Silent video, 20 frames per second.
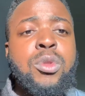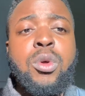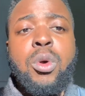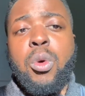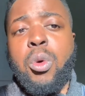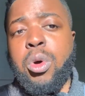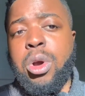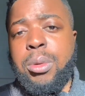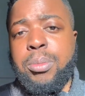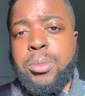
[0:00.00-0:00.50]

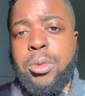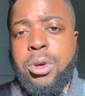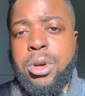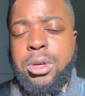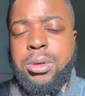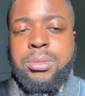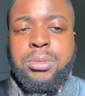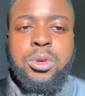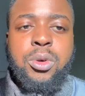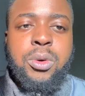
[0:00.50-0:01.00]
or
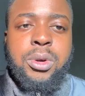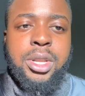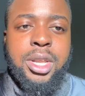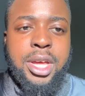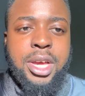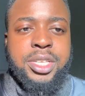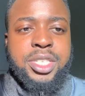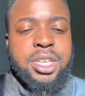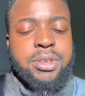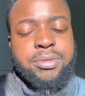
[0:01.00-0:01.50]
more or
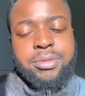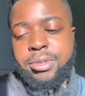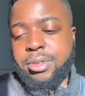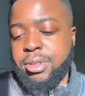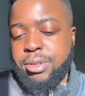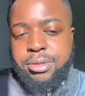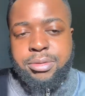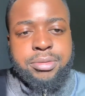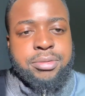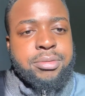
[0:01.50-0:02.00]
less
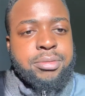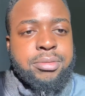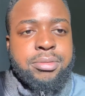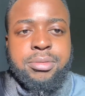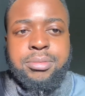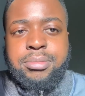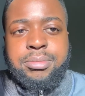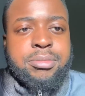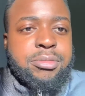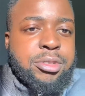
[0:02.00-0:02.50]
if
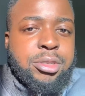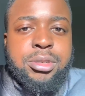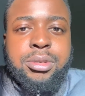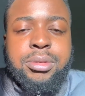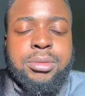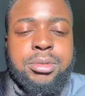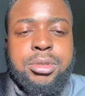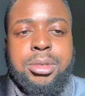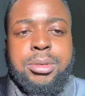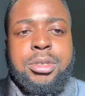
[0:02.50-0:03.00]

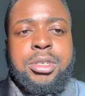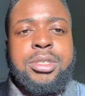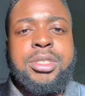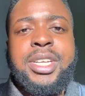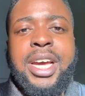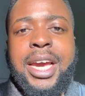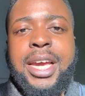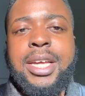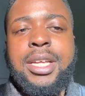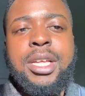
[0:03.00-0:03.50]
you're
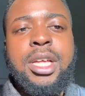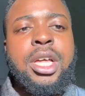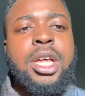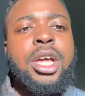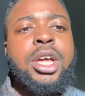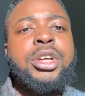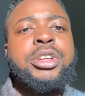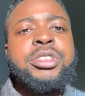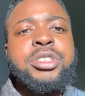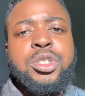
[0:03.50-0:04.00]
tight
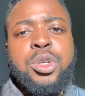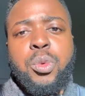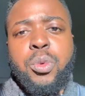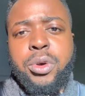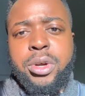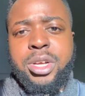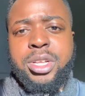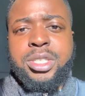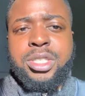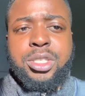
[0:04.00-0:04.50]

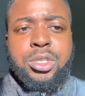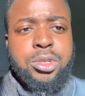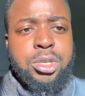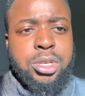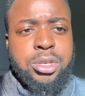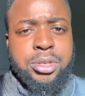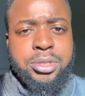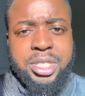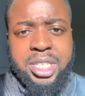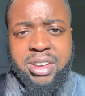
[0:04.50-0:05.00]
towards
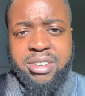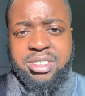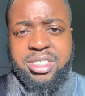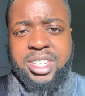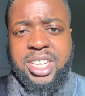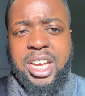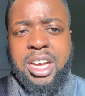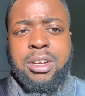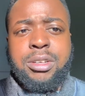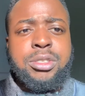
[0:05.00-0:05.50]
your savings
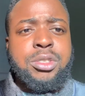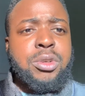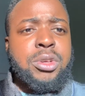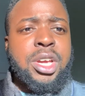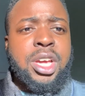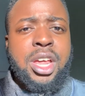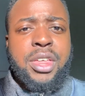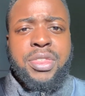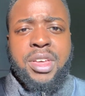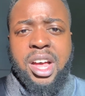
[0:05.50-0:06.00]
account. So you
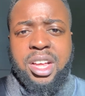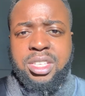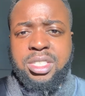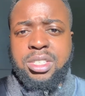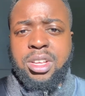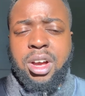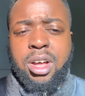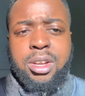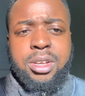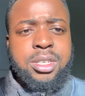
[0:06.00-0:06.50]
get
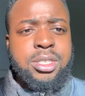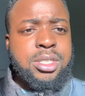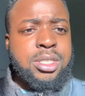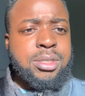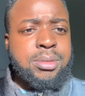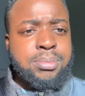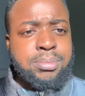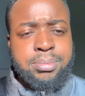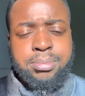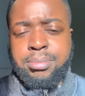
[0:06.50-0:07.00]
$1,000
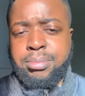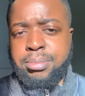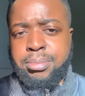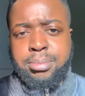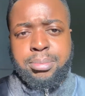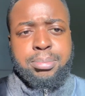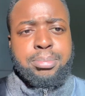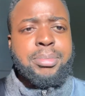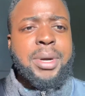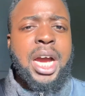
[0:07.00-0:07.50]

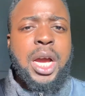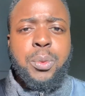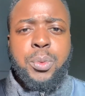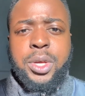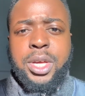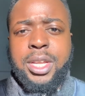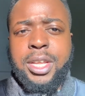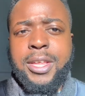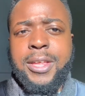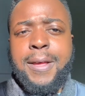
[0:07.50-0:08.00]

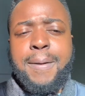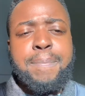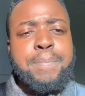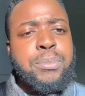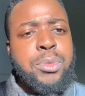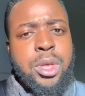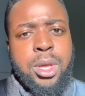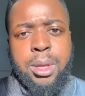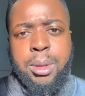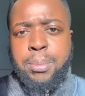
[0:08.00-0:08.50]
bi-weekly,
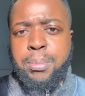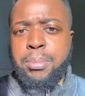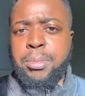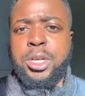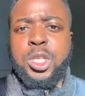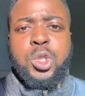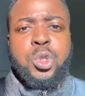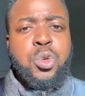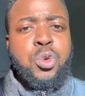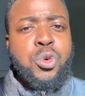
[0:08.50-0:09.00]

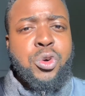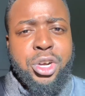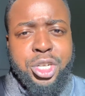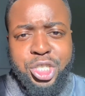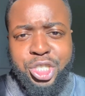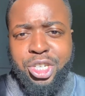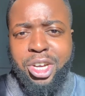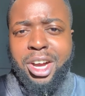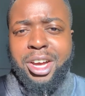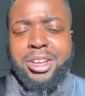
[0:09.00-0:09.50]
put
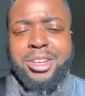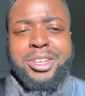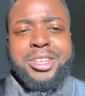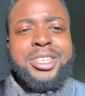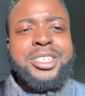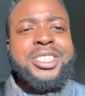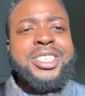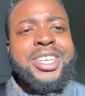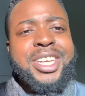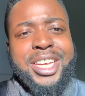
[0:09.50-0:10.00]

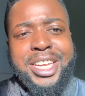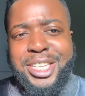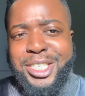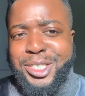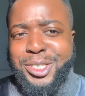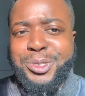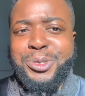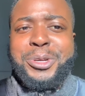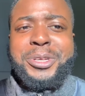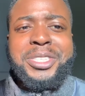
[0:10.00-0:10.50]
$200
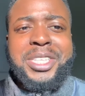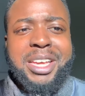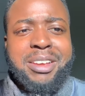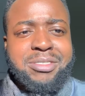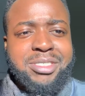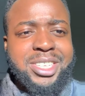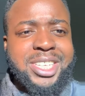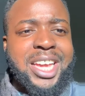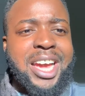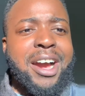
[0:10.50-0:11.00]
into your
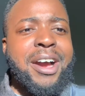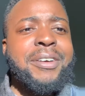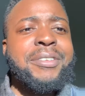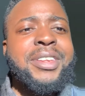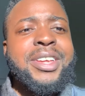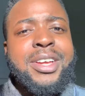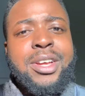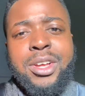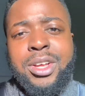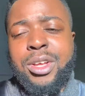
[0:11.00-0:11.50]
savings account,
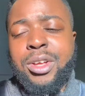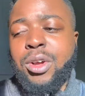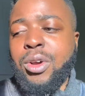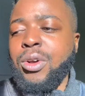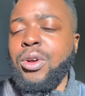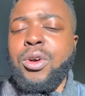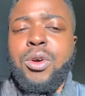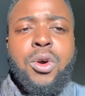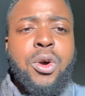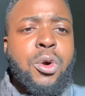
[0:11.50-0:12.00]

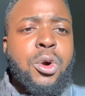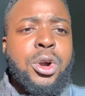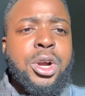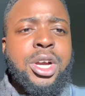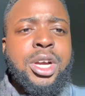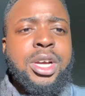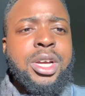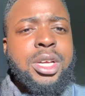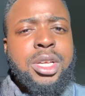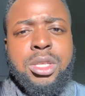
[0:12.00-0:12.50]

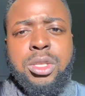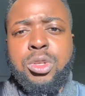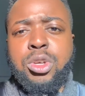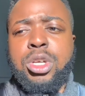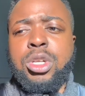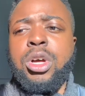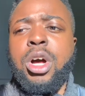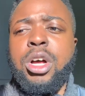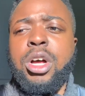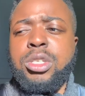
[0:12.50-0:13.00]
or you
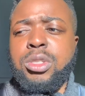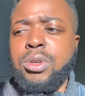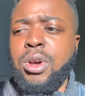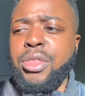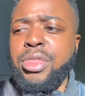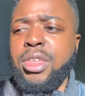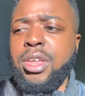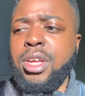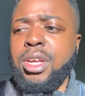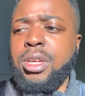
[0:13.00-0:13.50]
can also, I
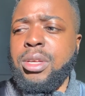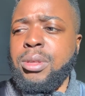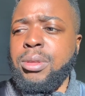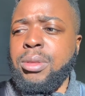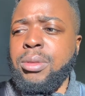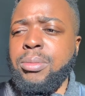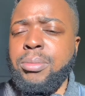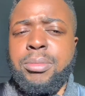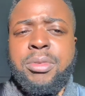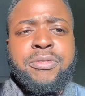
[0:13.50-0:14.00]
think,
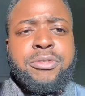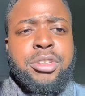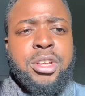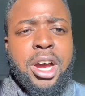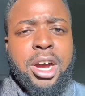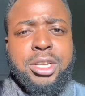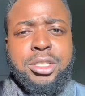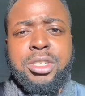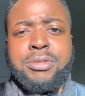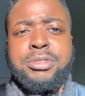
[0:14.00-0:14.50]

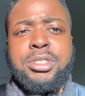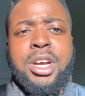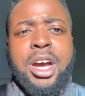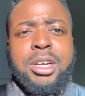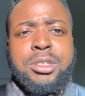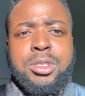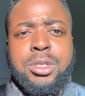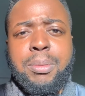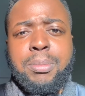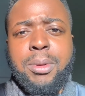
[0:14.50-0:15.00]
if you talk
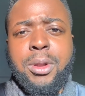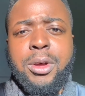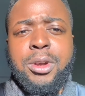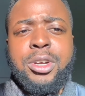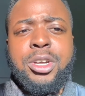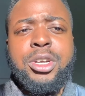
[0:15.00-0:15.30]
to your employer,